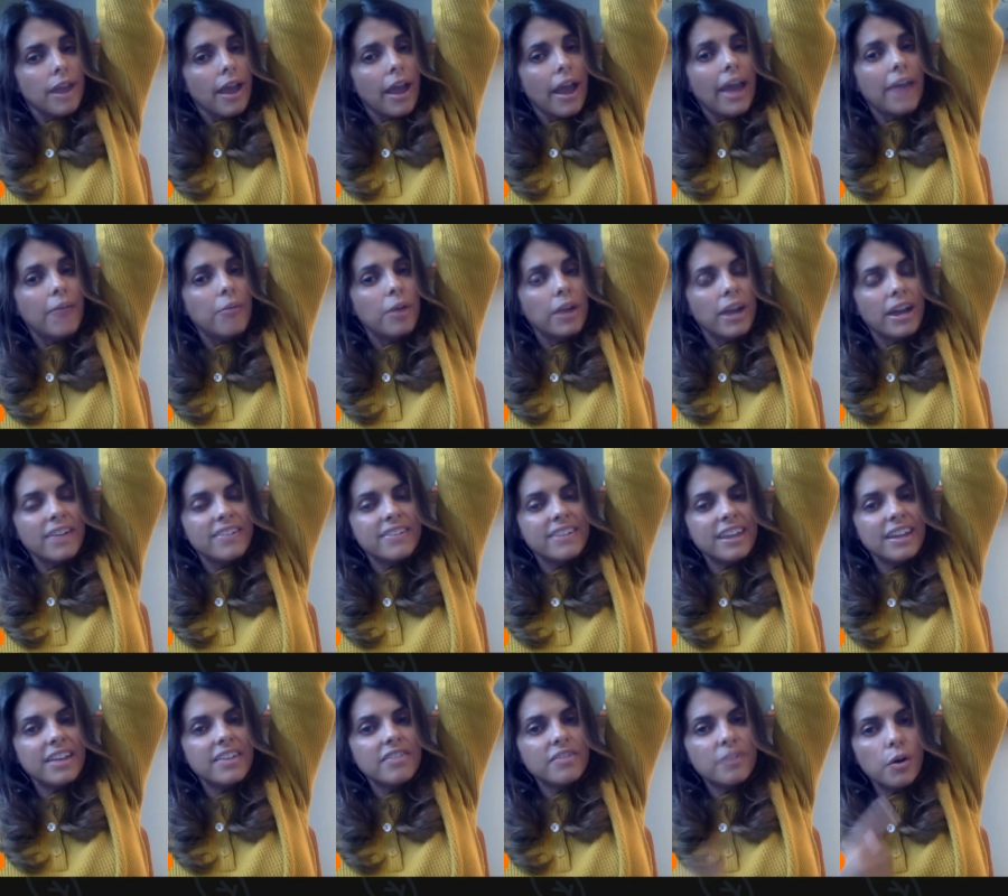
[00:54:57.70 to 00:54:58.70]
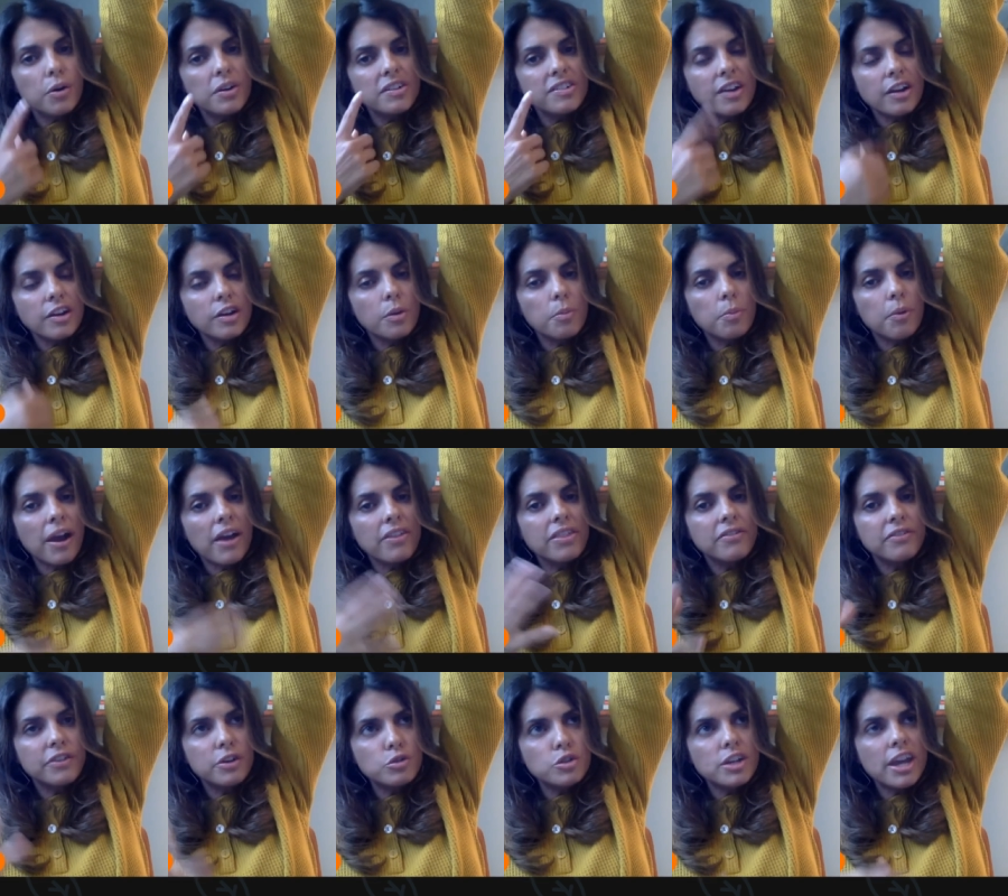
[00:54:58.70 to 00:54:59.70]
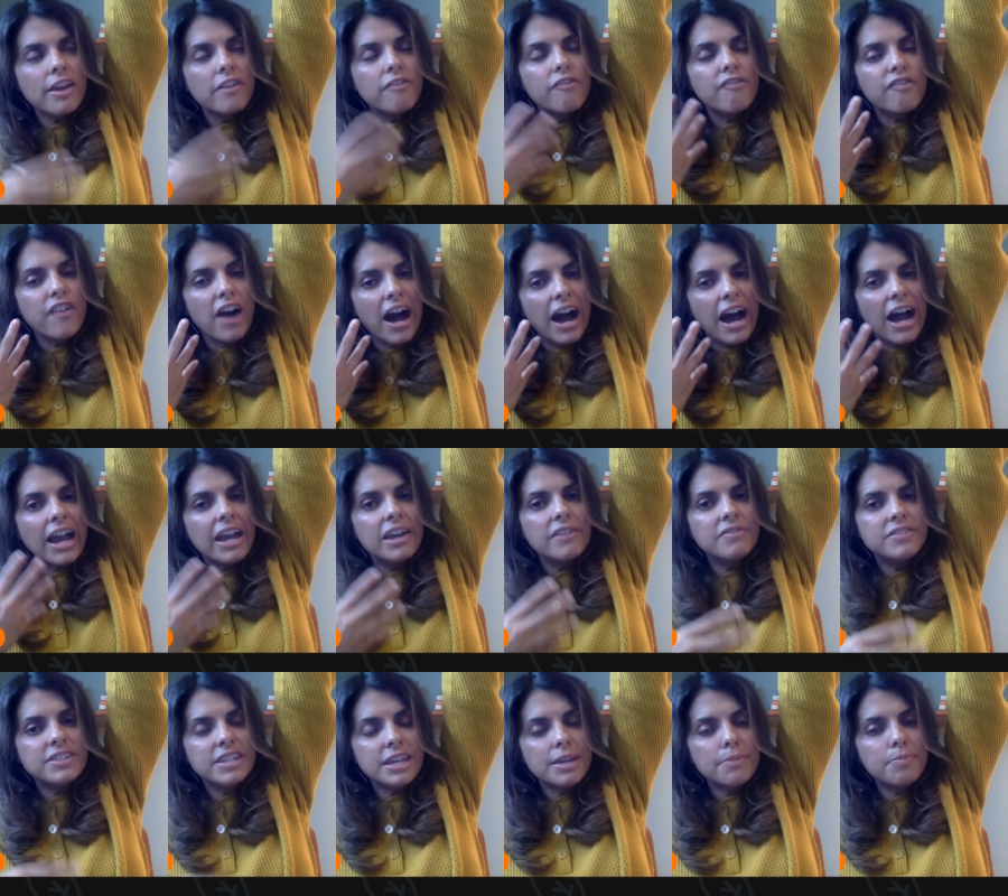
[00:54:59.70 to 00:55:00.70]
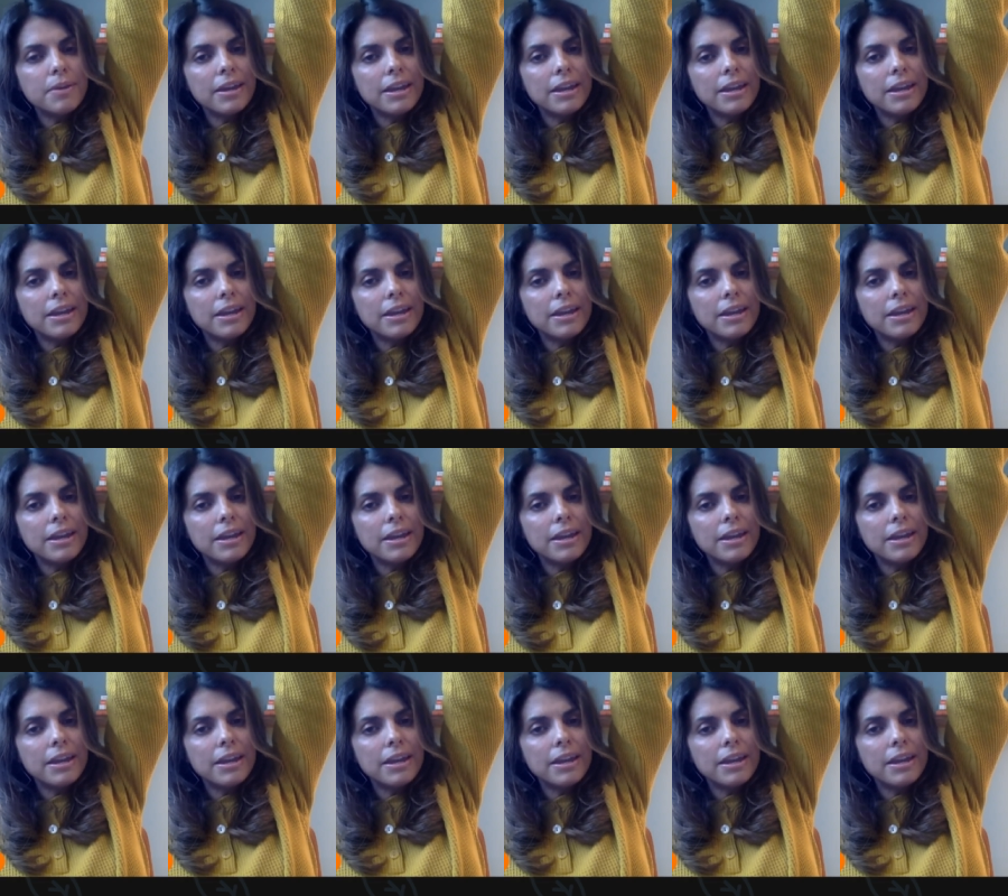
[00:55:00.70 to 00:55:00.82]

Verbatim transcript: and what I say is focus on your breath. If you take five deep